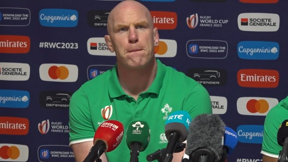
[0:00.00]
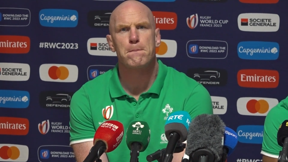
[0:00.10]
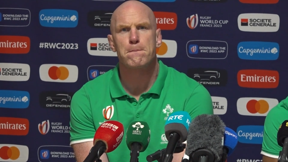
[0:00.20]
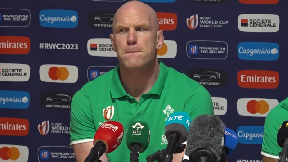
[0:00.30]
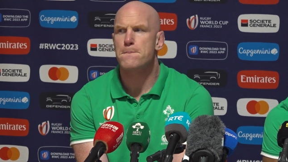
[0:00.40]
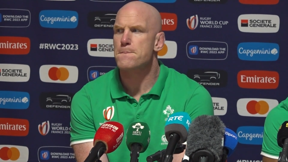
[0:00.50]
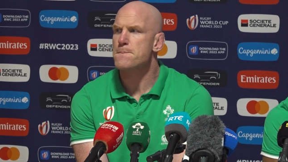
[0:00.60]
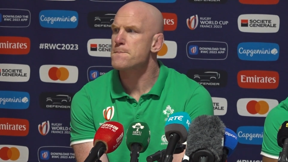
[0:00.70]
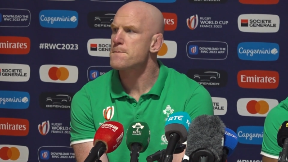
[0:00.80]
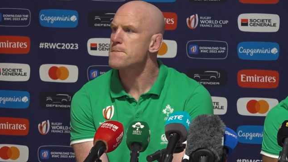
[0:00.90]

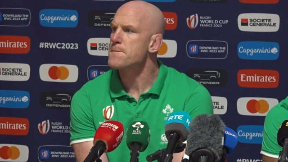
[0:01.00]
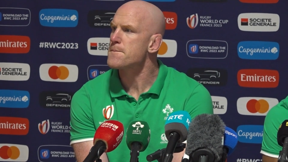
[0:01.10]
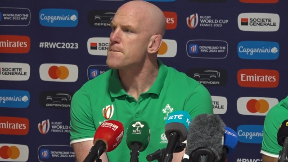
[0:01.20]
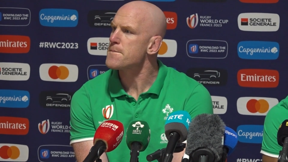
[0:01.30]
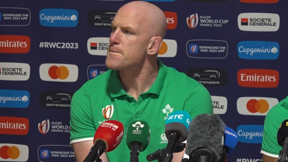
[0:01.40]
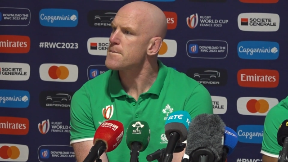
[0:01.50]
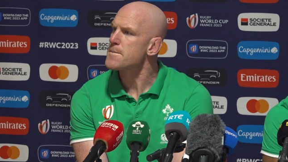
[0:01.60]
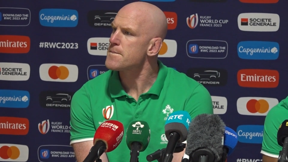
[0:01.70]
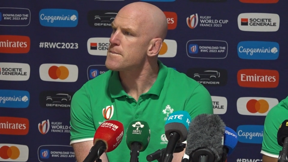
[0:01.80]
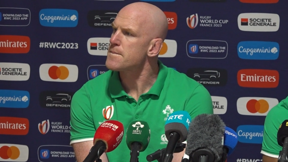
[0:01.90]

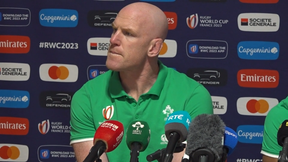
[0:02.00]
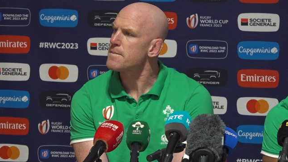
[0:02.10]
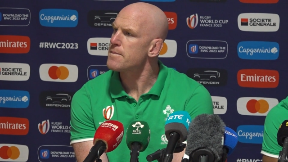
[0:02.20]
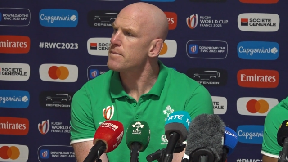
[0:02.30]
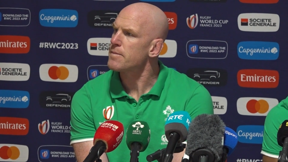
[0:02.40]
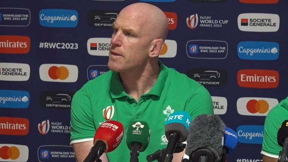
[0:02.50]
(no one is talking)